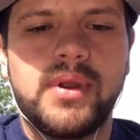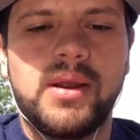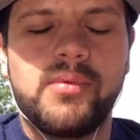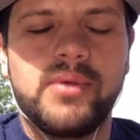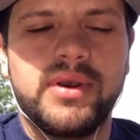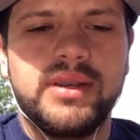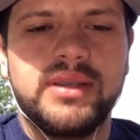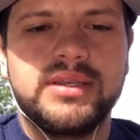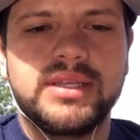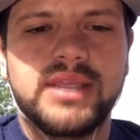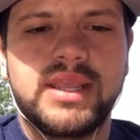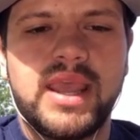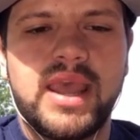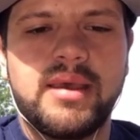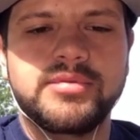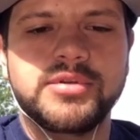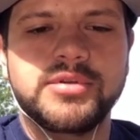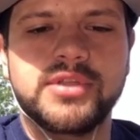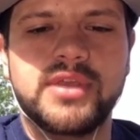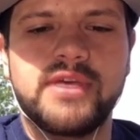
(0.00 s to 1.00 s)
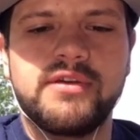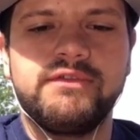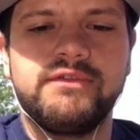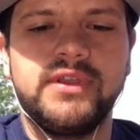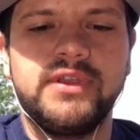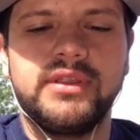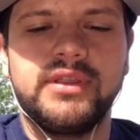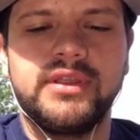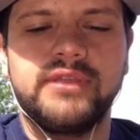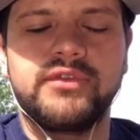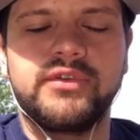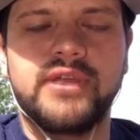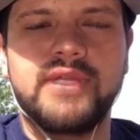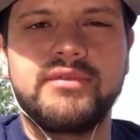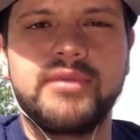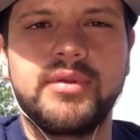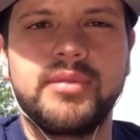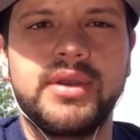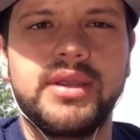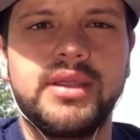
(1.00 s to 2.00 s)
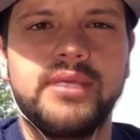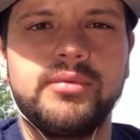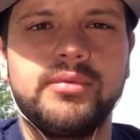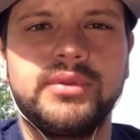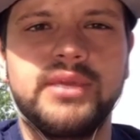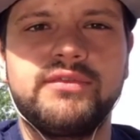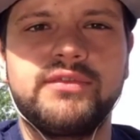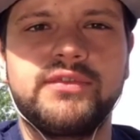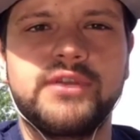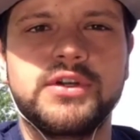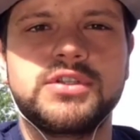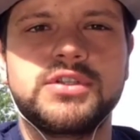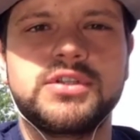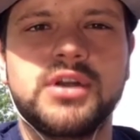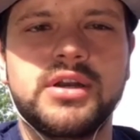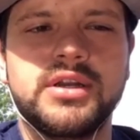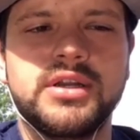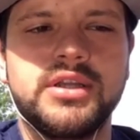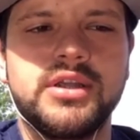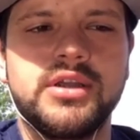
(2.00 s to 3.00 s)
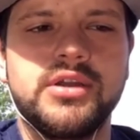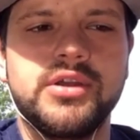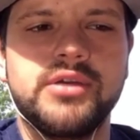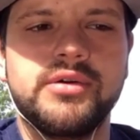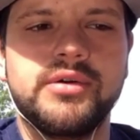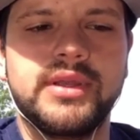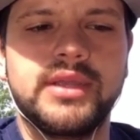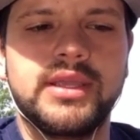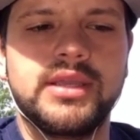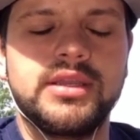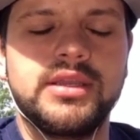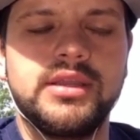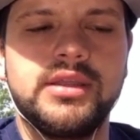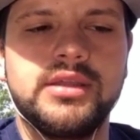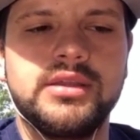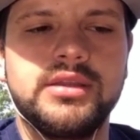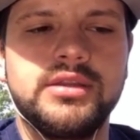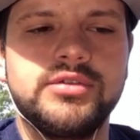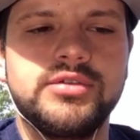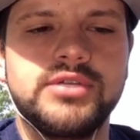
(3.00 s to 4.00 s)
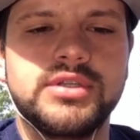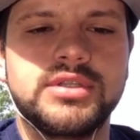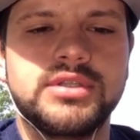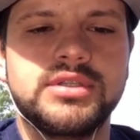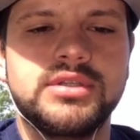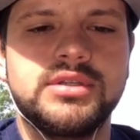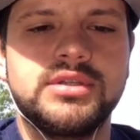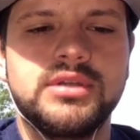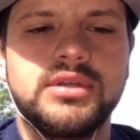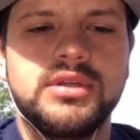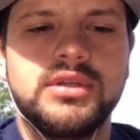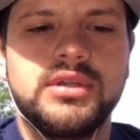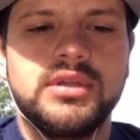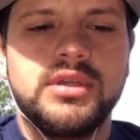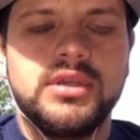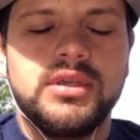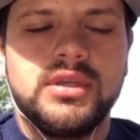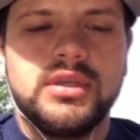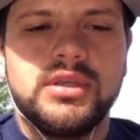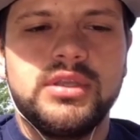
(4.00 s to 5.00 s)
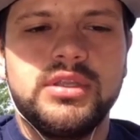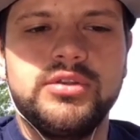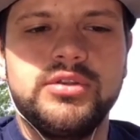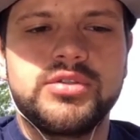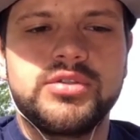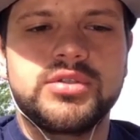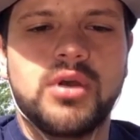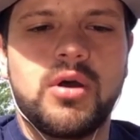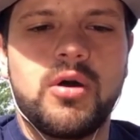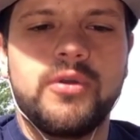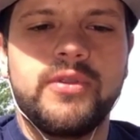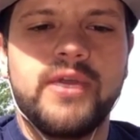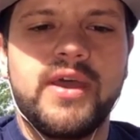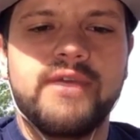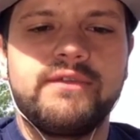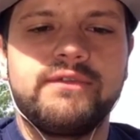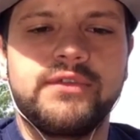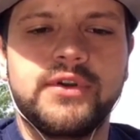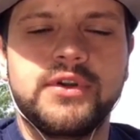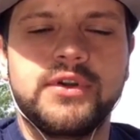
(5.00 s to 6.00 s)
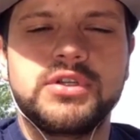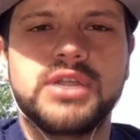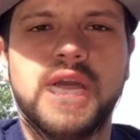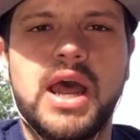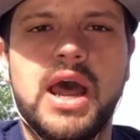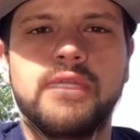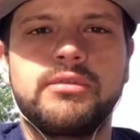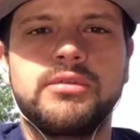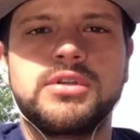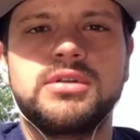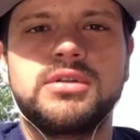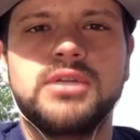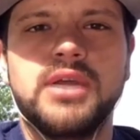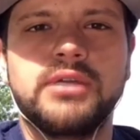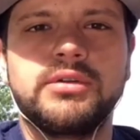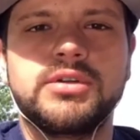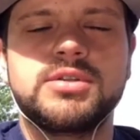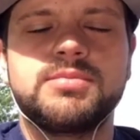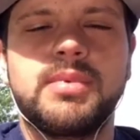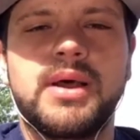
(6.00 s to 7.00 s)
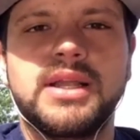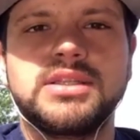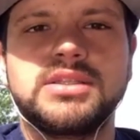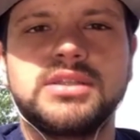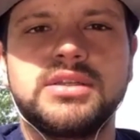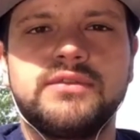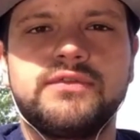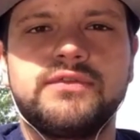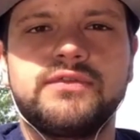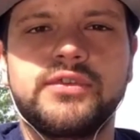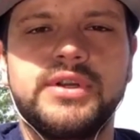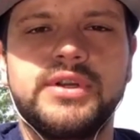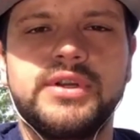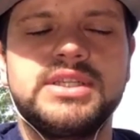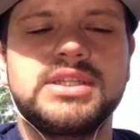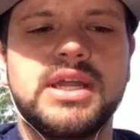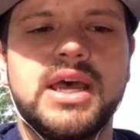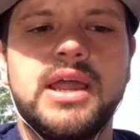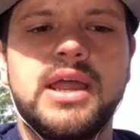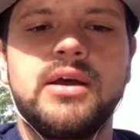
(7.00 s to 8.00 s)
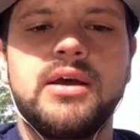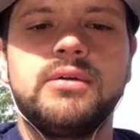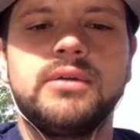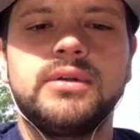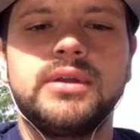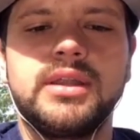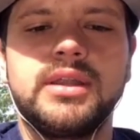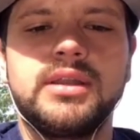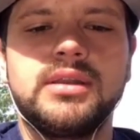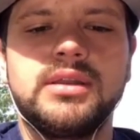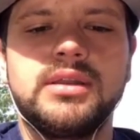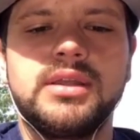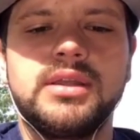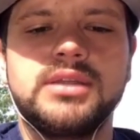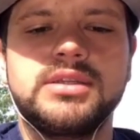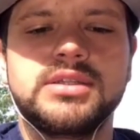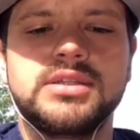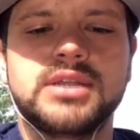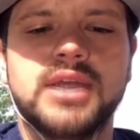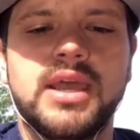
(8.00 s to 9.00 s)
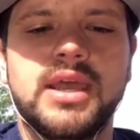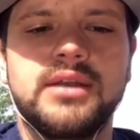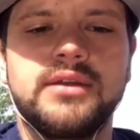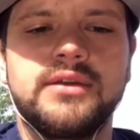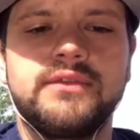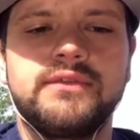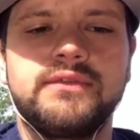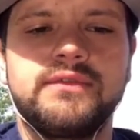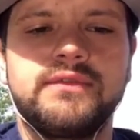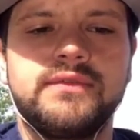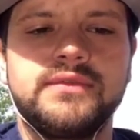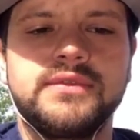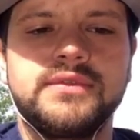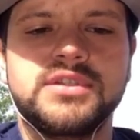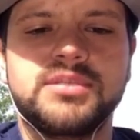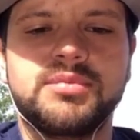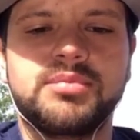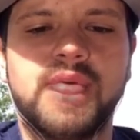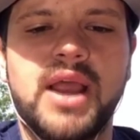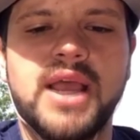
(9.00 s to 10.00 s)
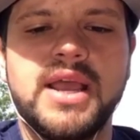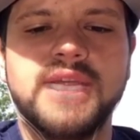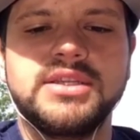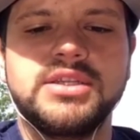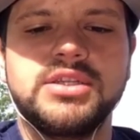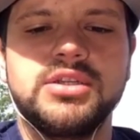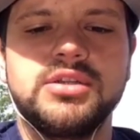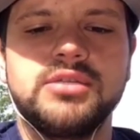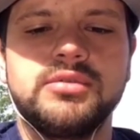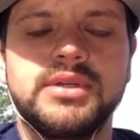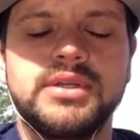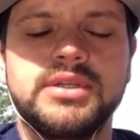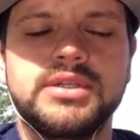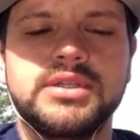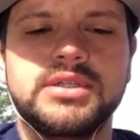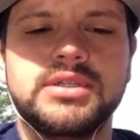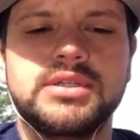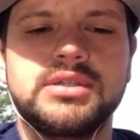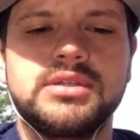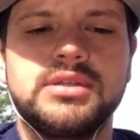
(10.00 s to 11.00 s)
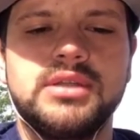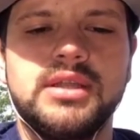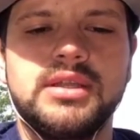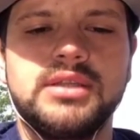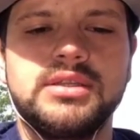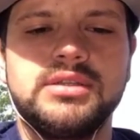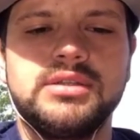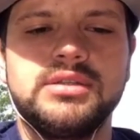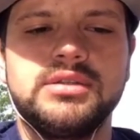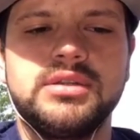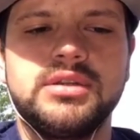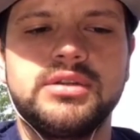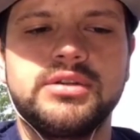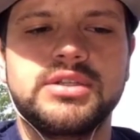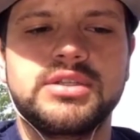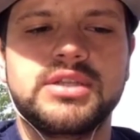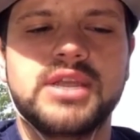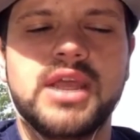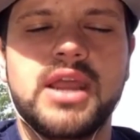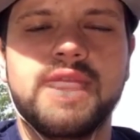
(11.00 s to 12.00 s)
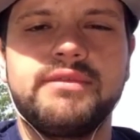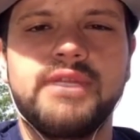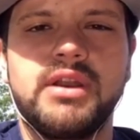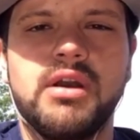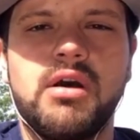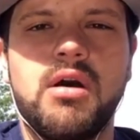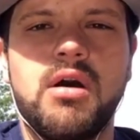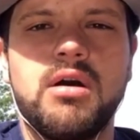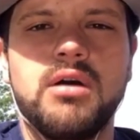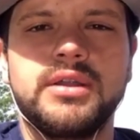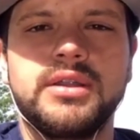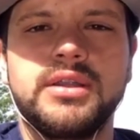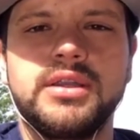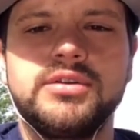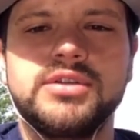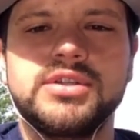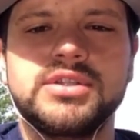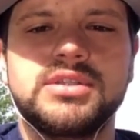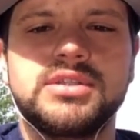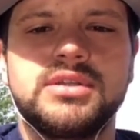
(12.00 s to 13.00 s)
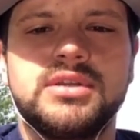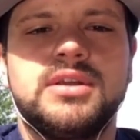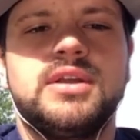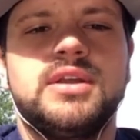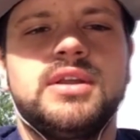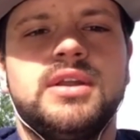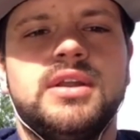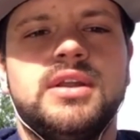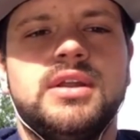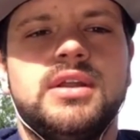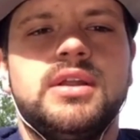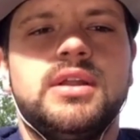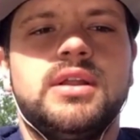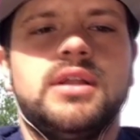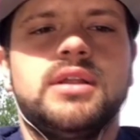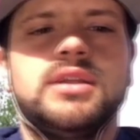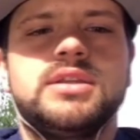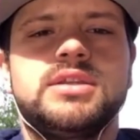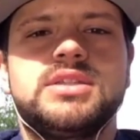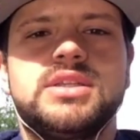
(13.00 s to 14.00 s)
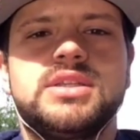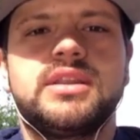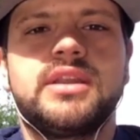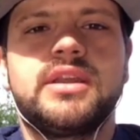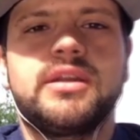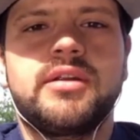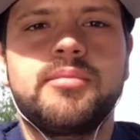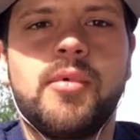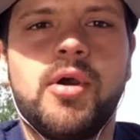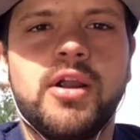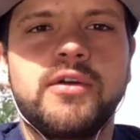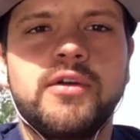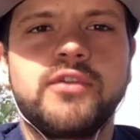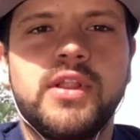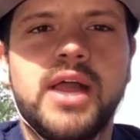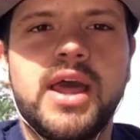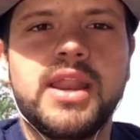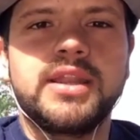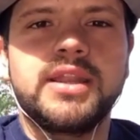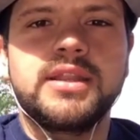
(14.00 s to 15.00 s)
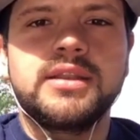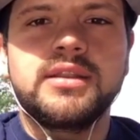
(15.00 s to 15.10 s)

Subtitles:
wanted it to capture that feeling for everybody when they first started yo-yoing, and you saw that first unresponsive freestyle, and it just kind of surprises you, and you're just kind of in awe, and you just sit there and marvel at it.